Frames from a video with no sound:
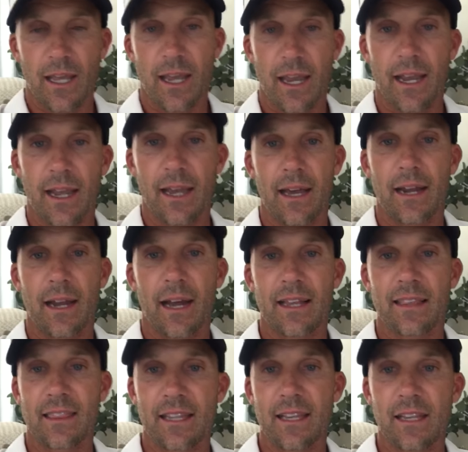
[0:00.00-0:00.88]
And
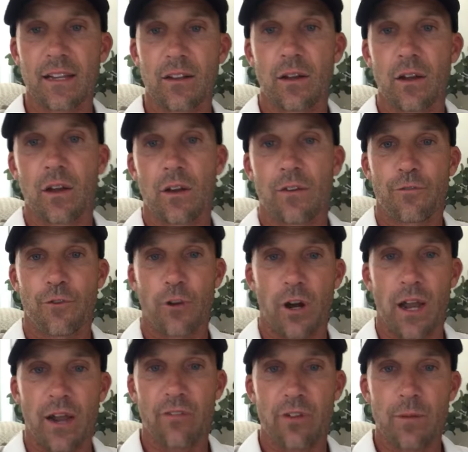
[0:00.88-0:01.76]
I think
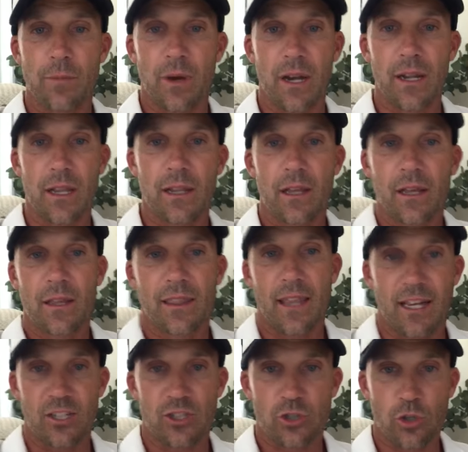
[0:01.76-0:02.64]
for everybody,
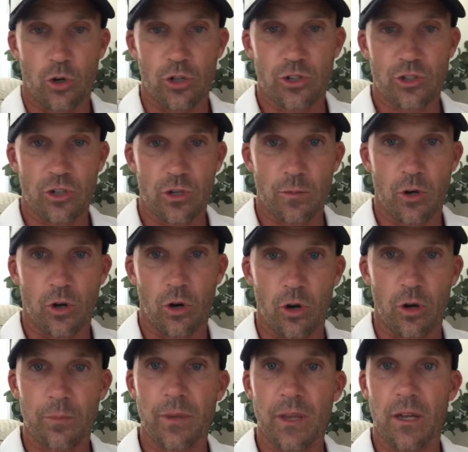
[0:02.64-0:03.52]
that short-term
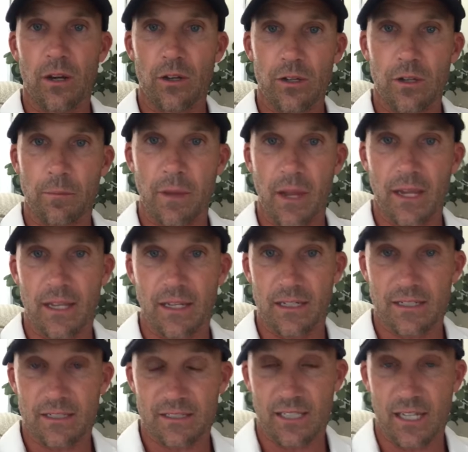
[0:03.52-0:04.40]
goal, being able to make
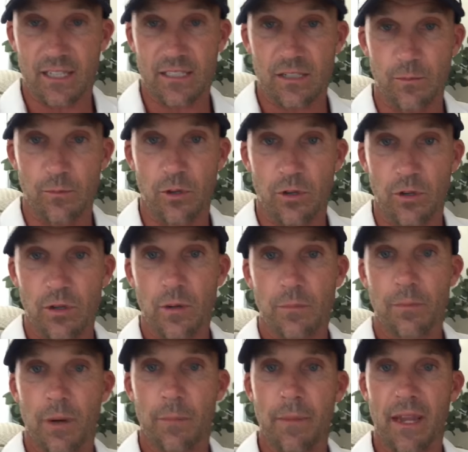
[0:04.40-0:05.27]
it
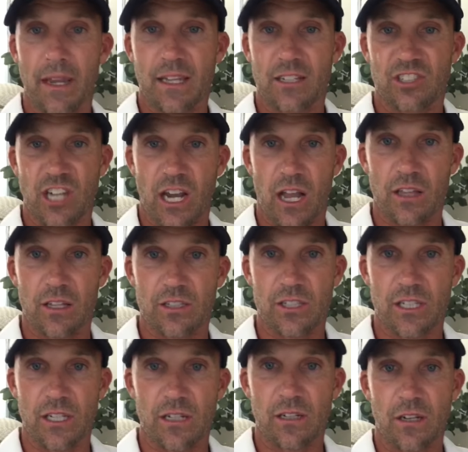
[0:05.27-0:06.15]
accessible but make it
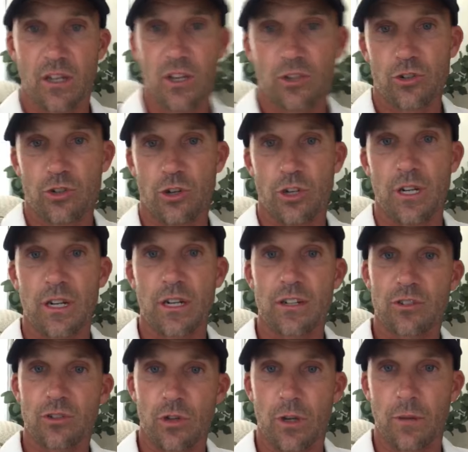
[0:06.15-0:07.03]
challenging, turning it
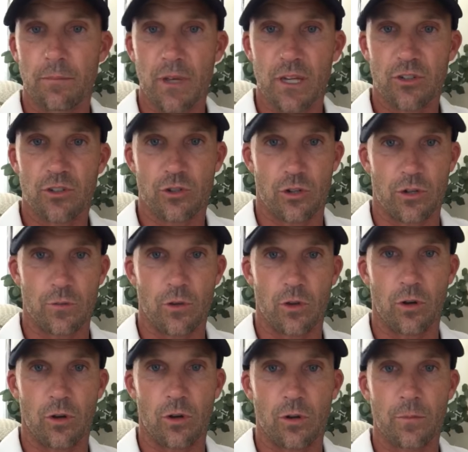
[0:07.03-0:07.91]
into a
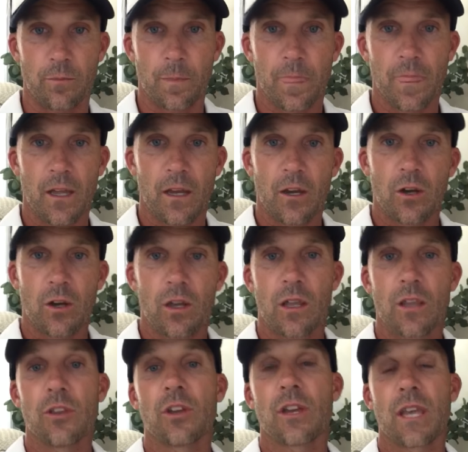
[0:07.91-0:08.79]
mid-term goal,
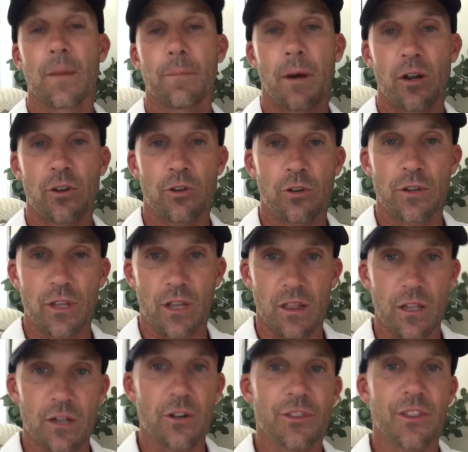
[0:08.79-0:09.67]
you keep on doing
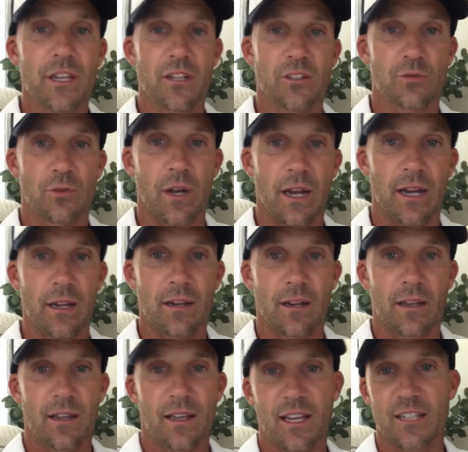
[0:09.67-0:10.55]
the little things
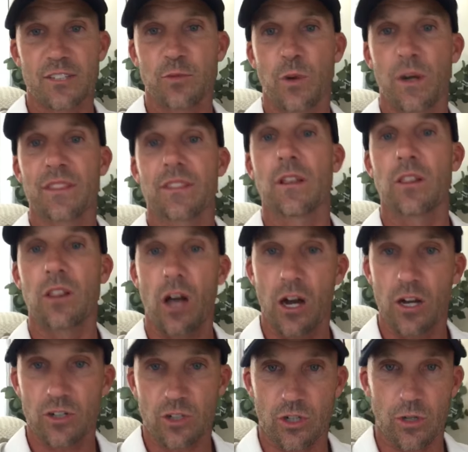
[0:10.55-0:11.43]
right, guess what? The
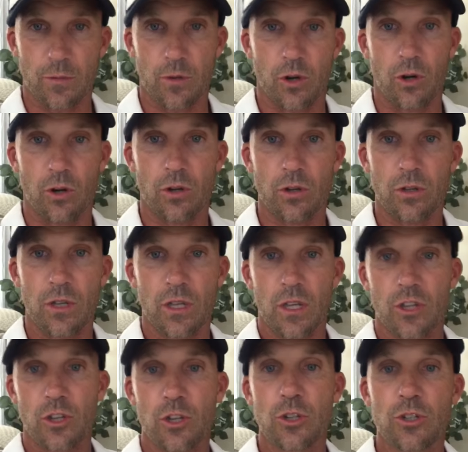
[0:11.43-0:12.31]
long-term goal
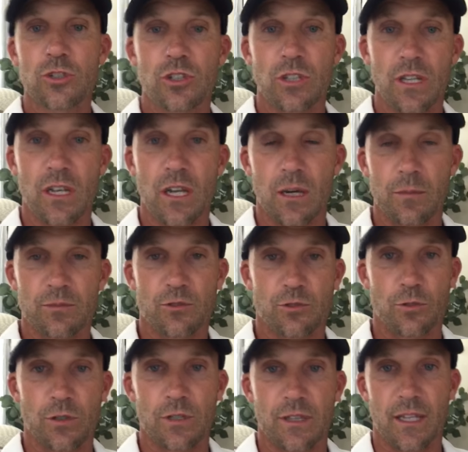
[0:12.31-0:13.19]
usually comes
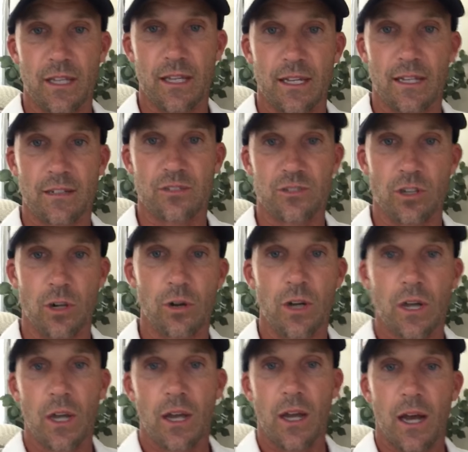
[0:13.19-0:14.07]
through at the end.
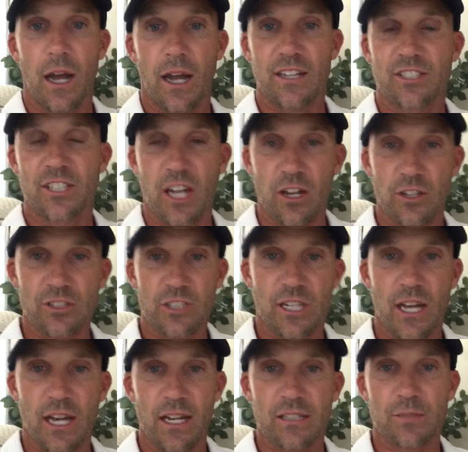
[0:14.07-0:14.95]
So I challenge
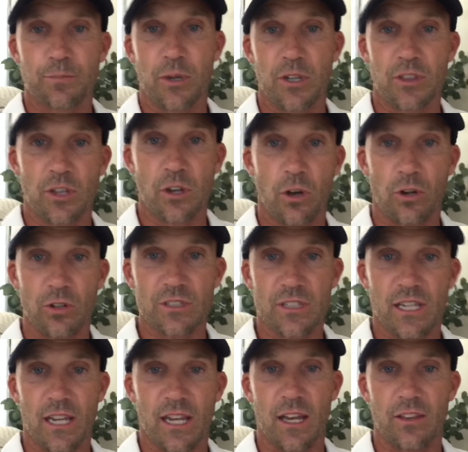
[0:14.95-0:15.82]
you guys, put the
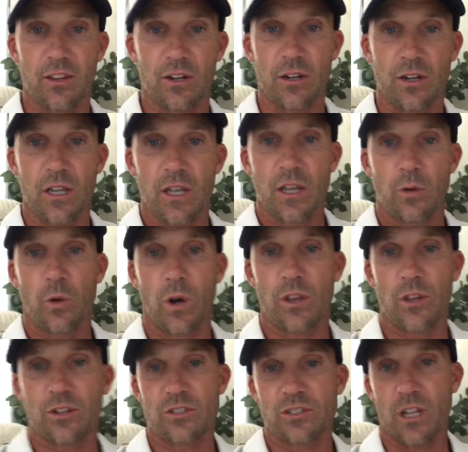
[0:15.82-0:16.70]
goals together,
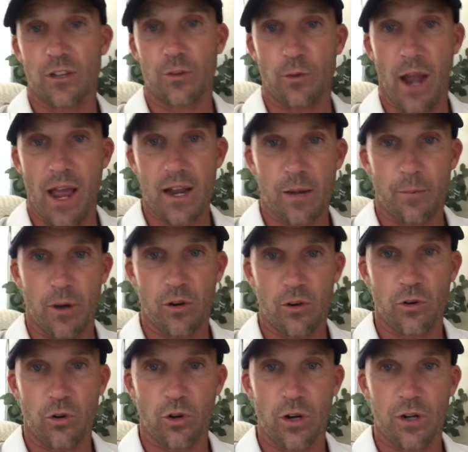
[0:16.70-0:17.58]
whether it's on the
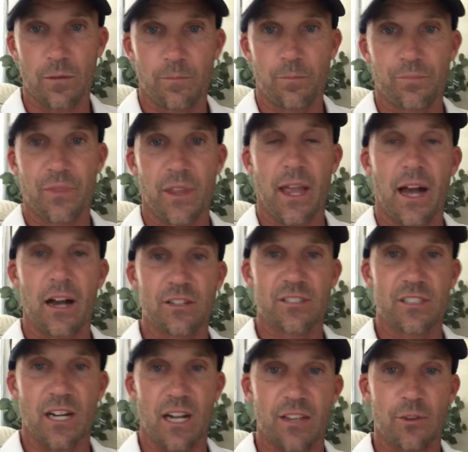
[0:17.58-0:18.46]
racquetball court,
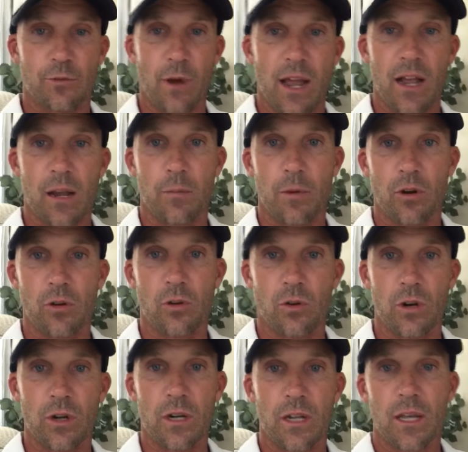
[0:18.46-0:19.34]
outside the racquetball
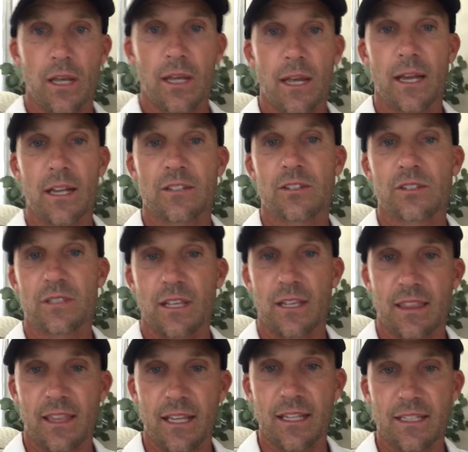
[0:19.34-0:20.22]
court. It's
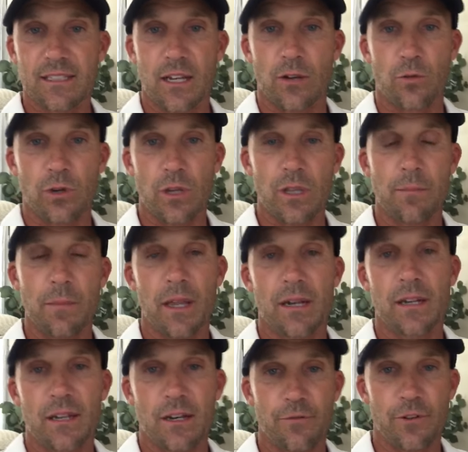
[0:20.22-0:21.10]
the things that really
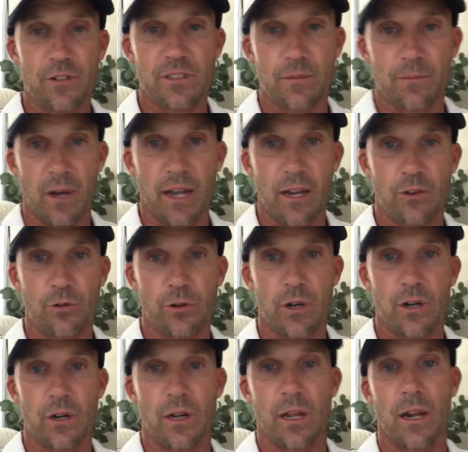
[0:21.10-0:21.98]
made a difference in my
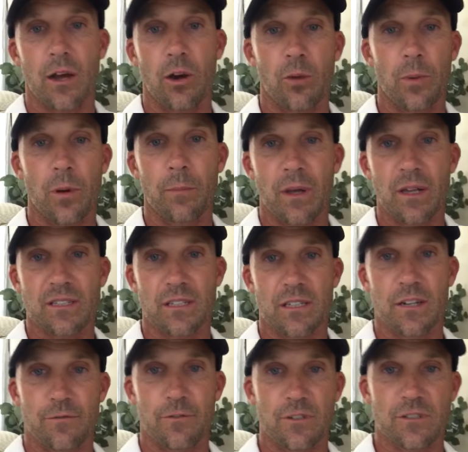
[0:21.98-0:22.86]
career, and I hope it makes
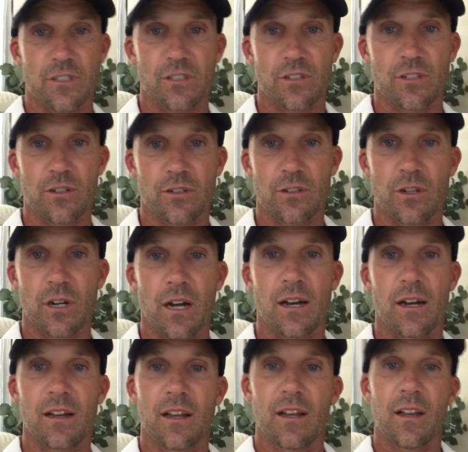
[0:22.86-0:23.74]
a difference in
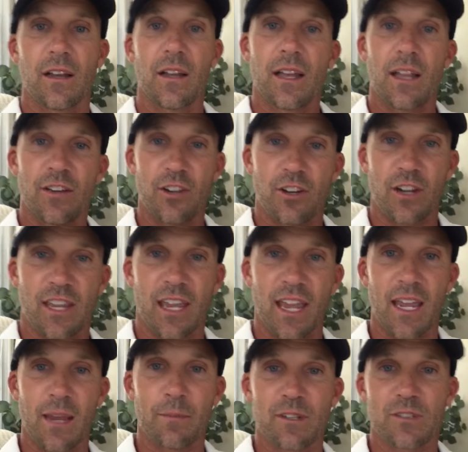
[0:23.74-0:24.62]
your
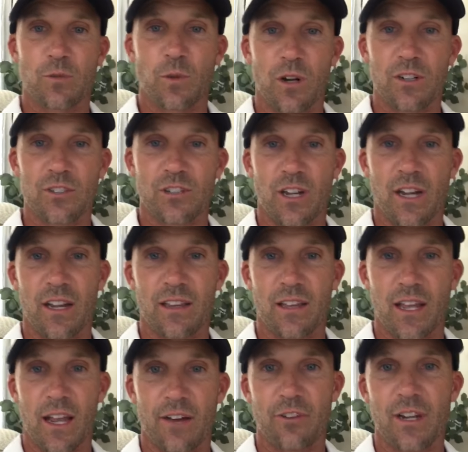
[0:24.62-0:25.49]
game as well as
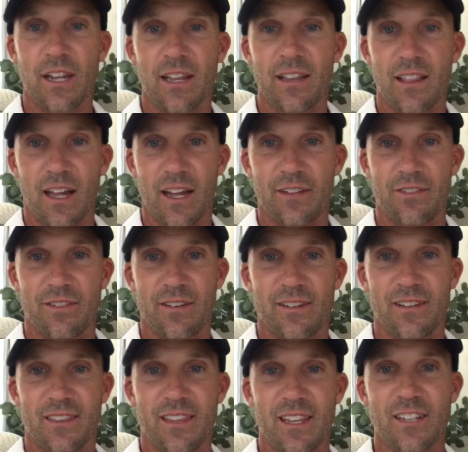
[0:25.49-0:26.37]
your everyday life.
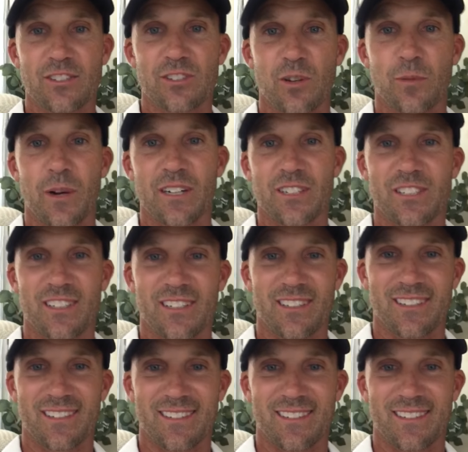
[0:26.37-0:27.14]
Thanks so much.